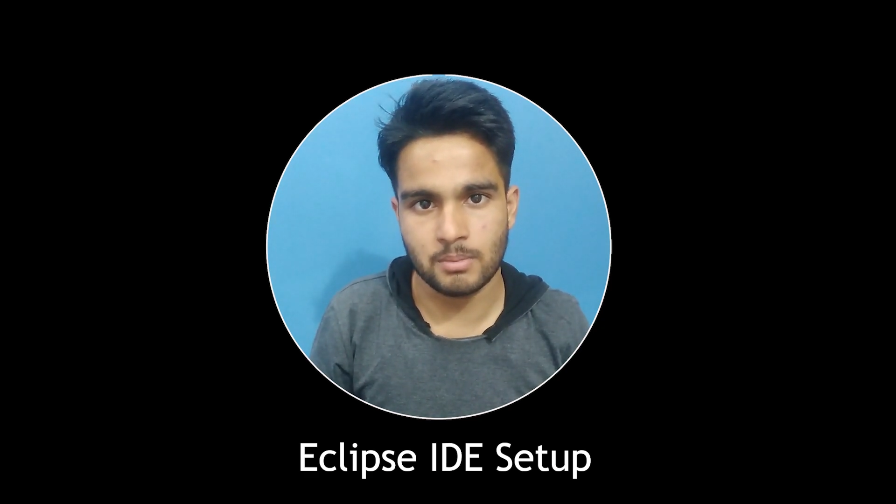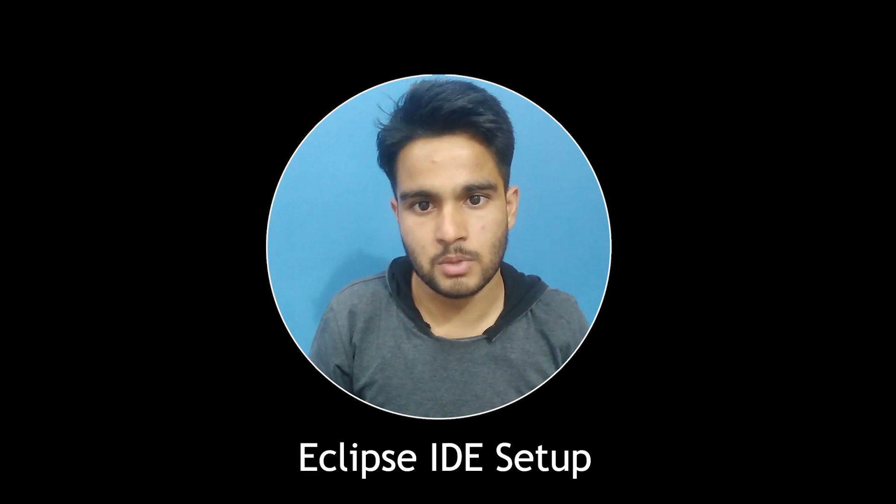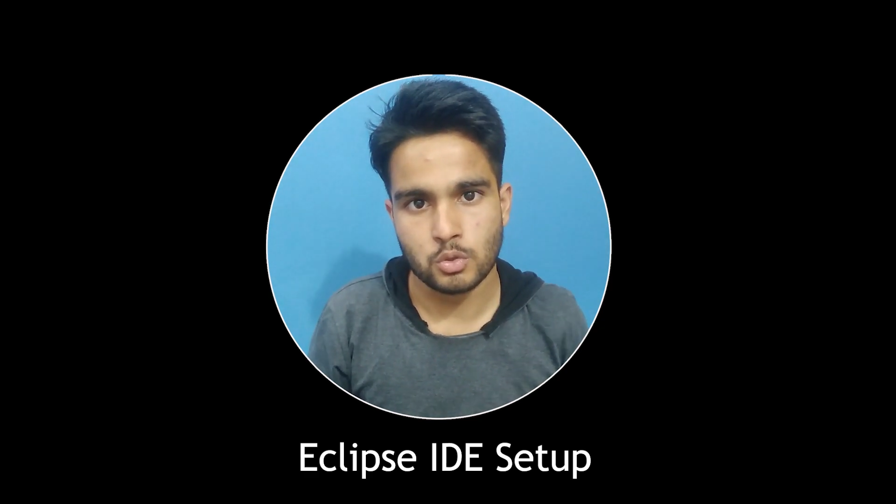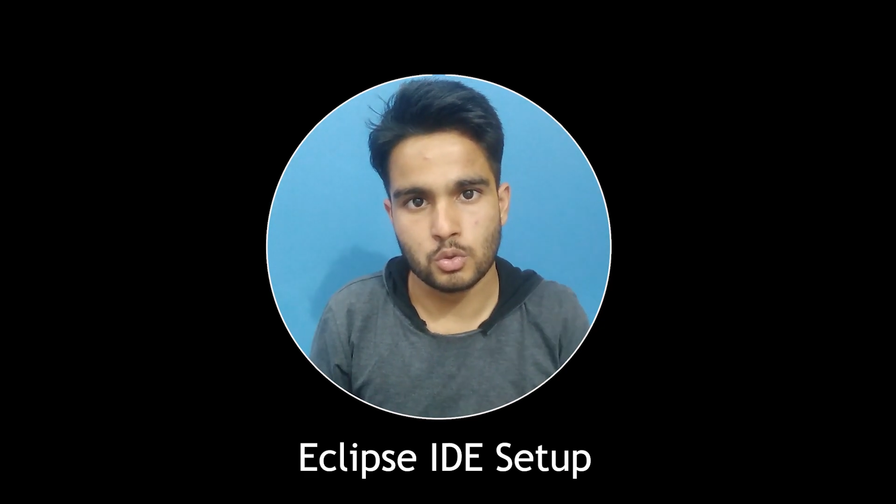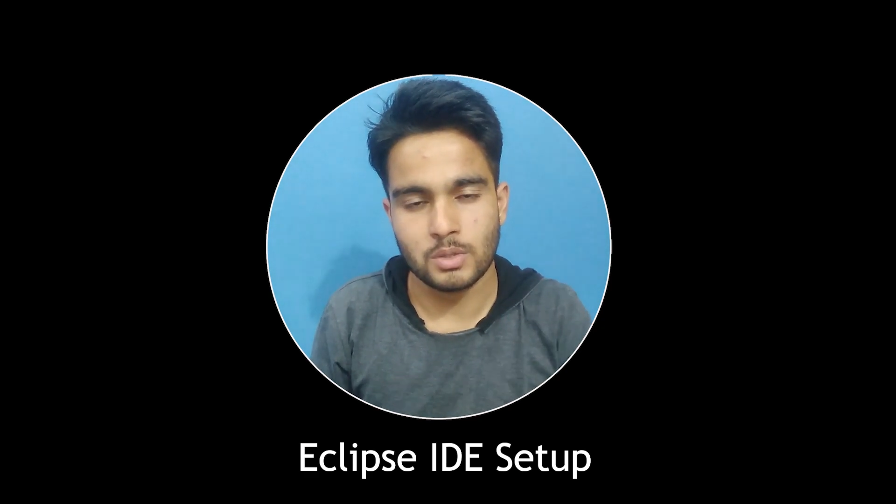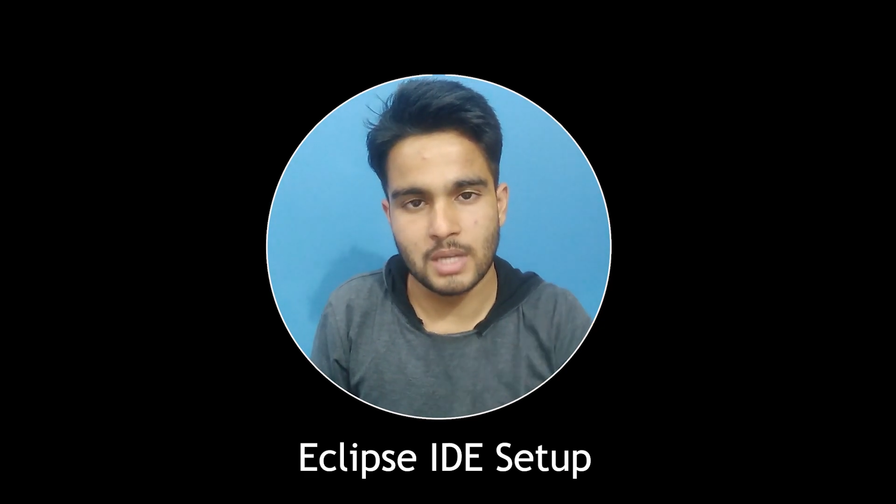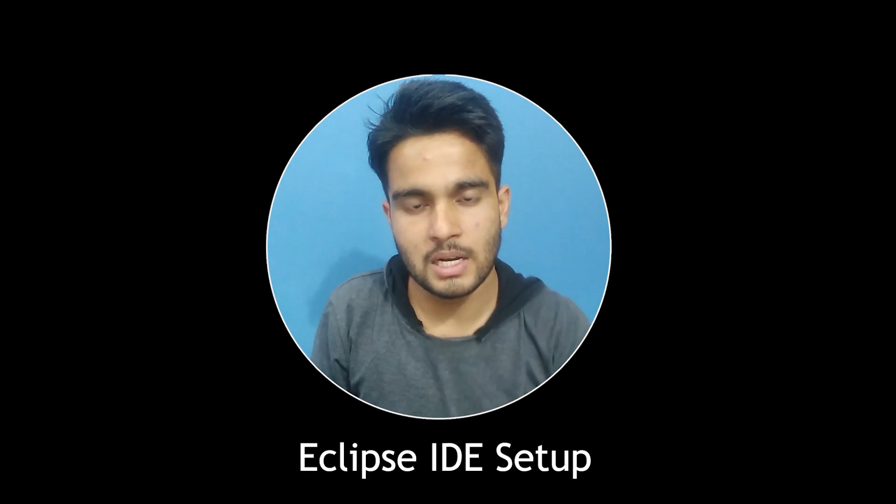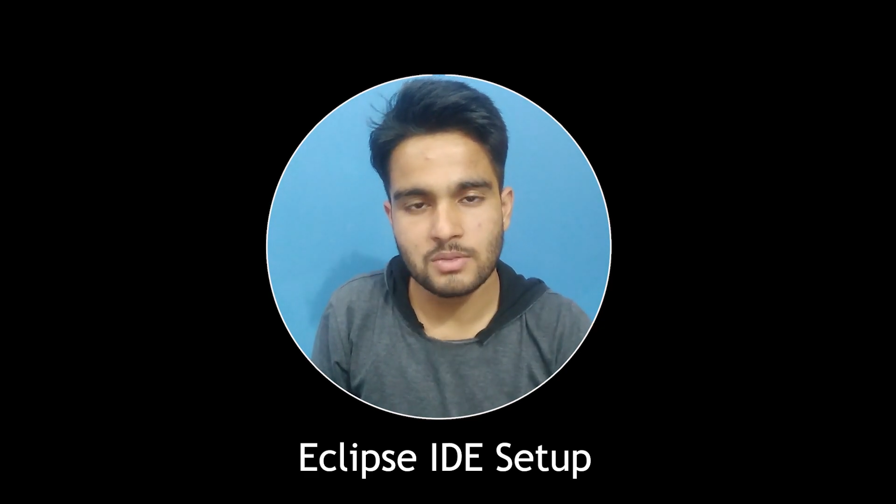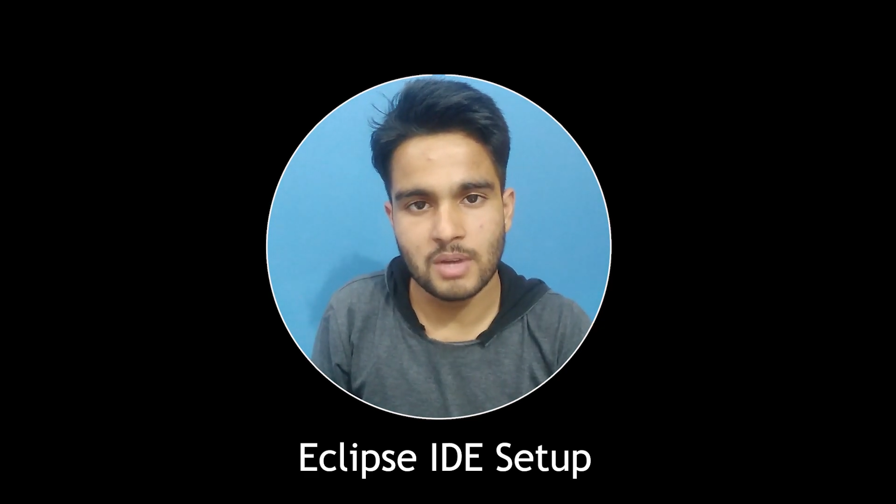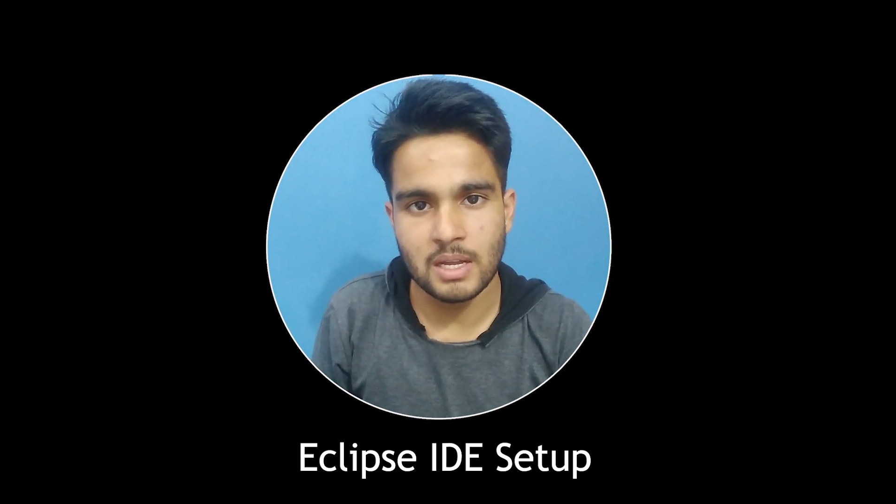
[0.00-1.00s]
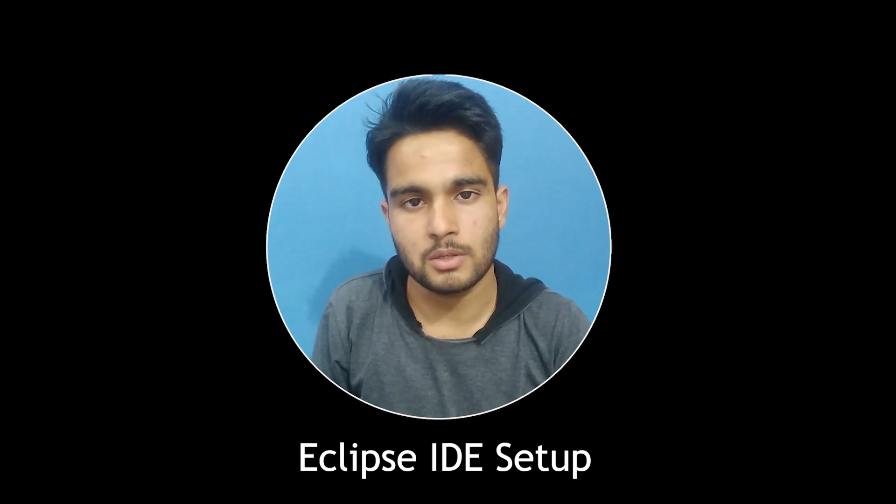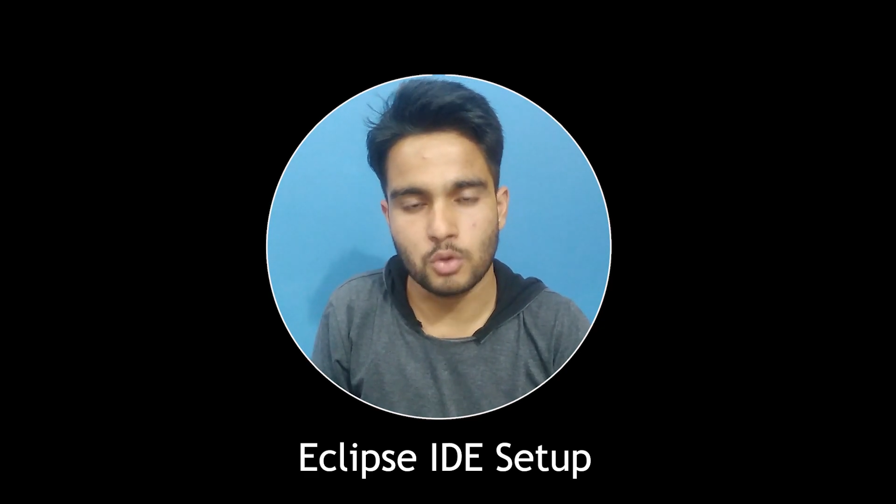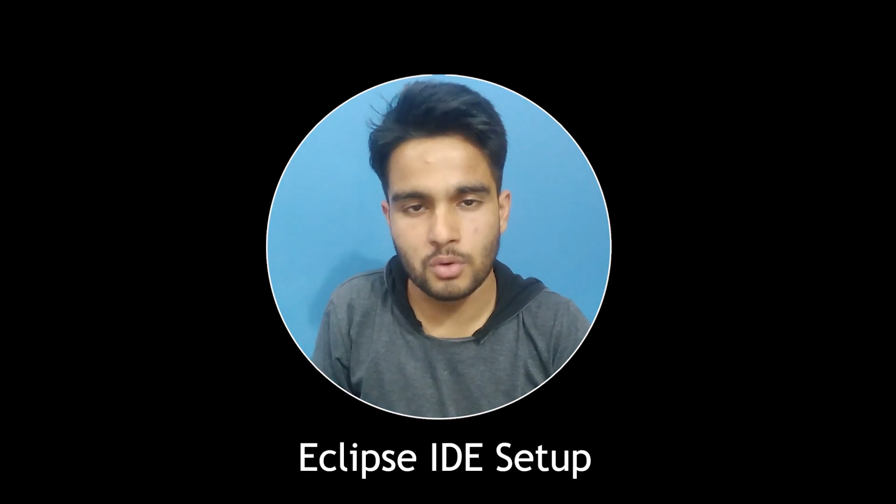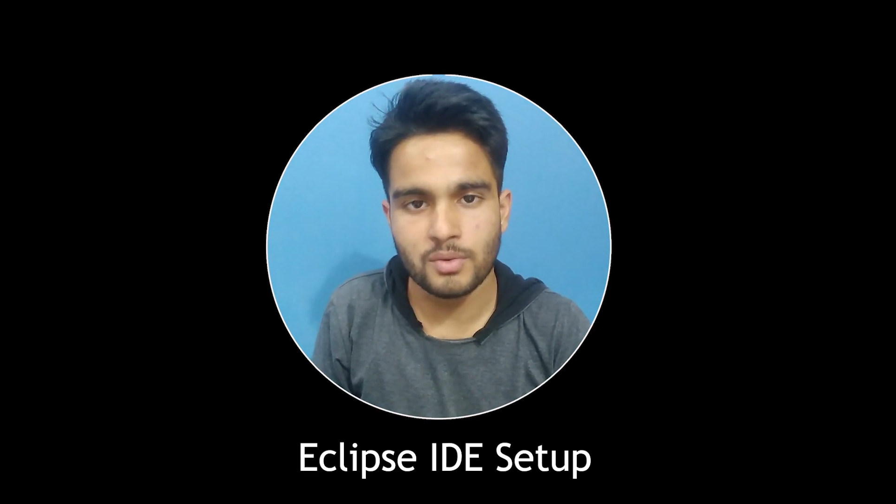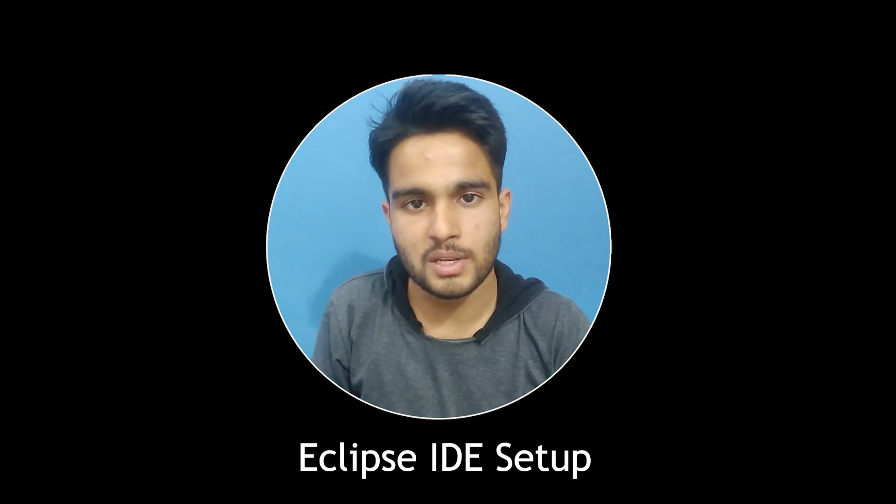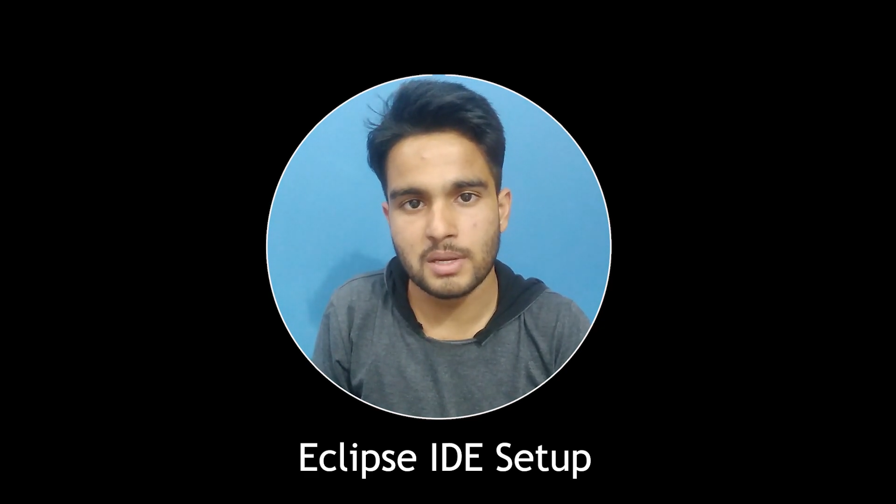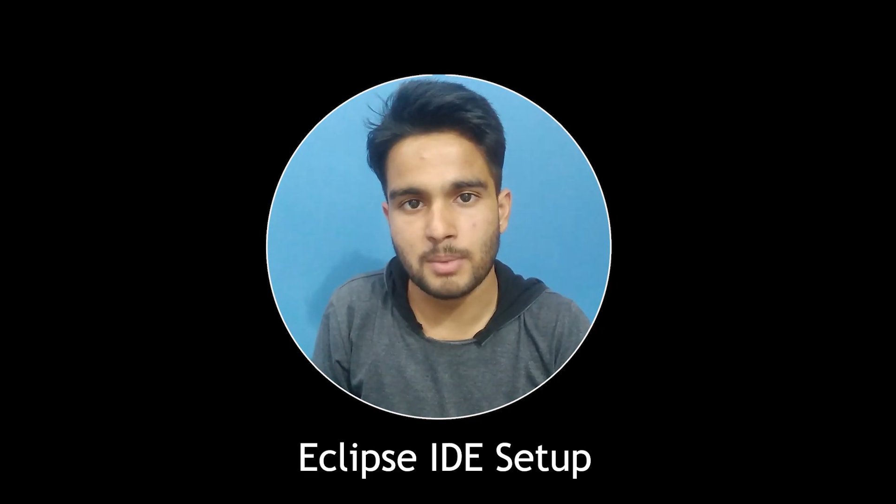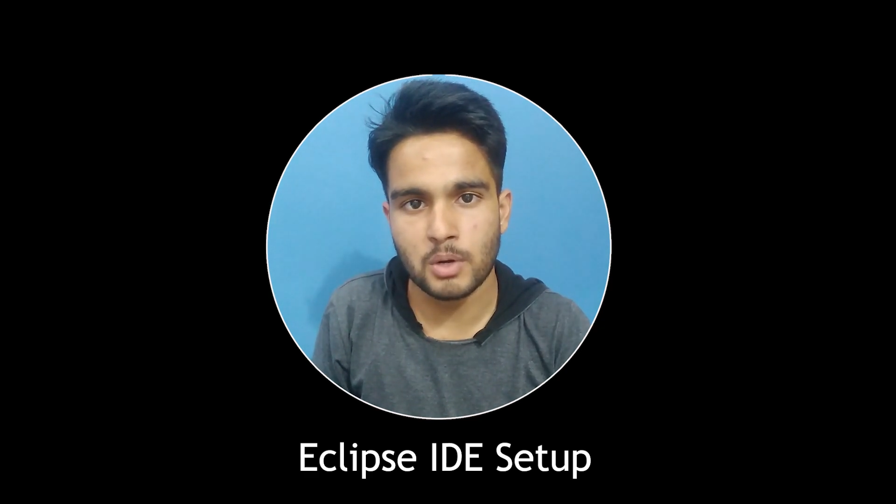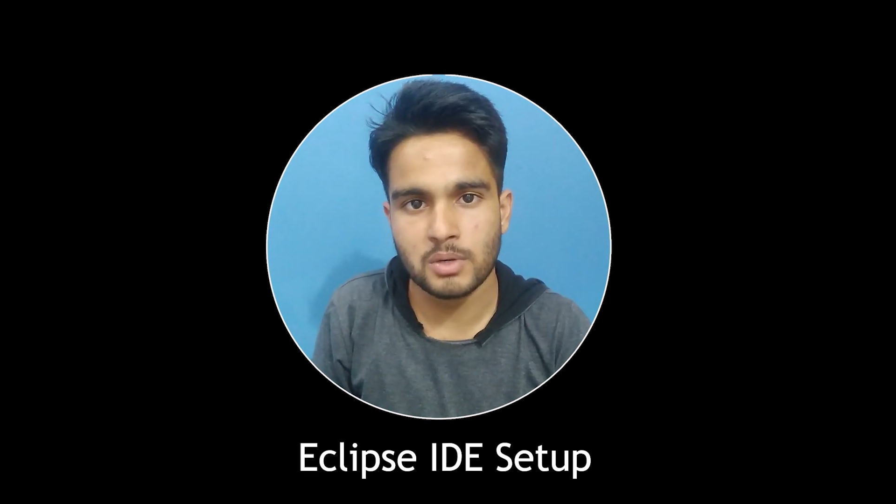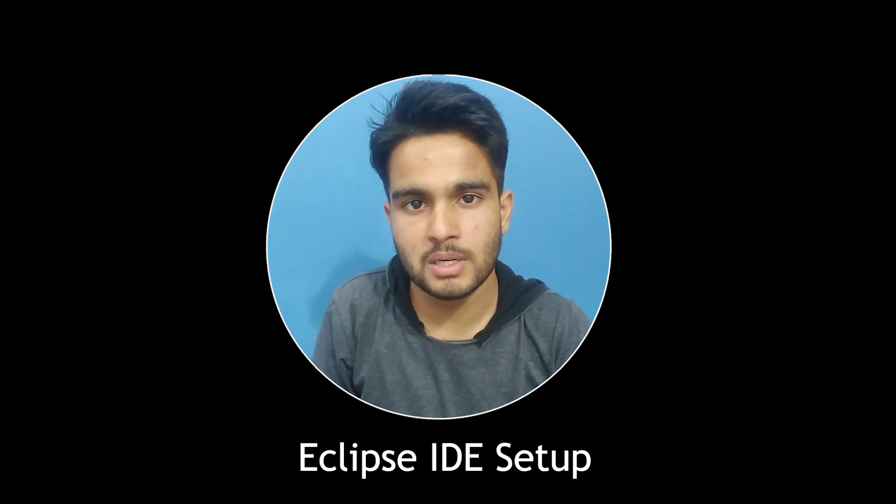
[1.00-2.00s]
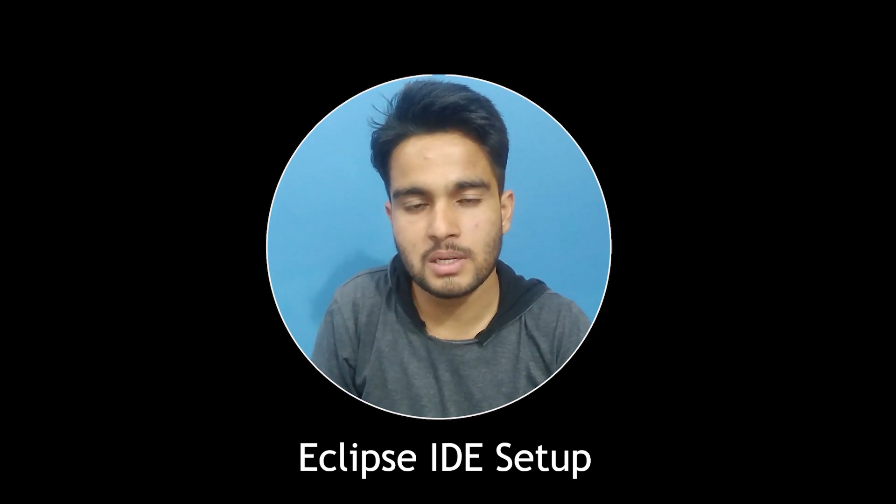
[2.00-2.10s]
So that's why don't worry about it